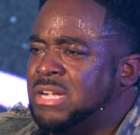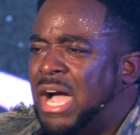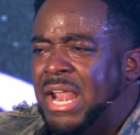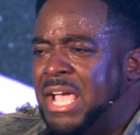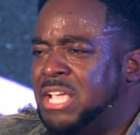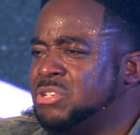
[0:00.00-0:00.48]

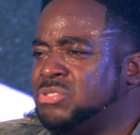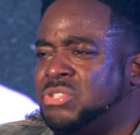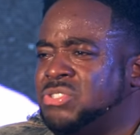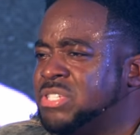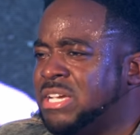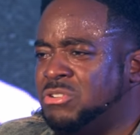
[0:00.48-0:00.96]
God, I used
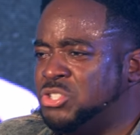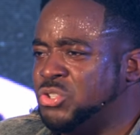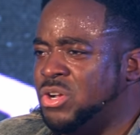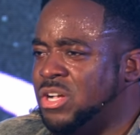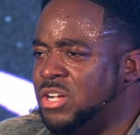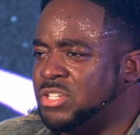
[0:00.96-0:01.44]
to sell
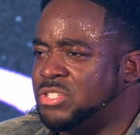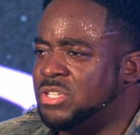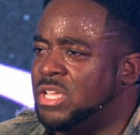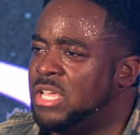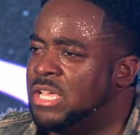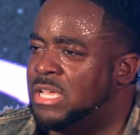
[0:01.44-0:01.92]

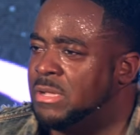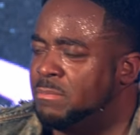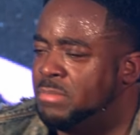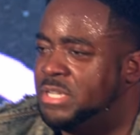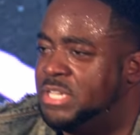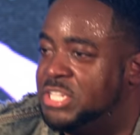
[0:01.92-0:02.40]
drugs,
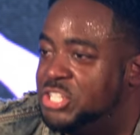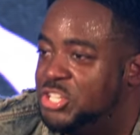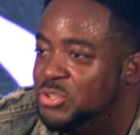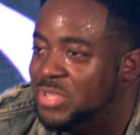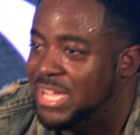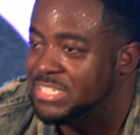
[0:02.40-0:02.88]
but did you
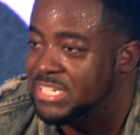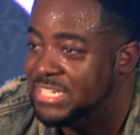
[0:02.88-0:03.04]
do that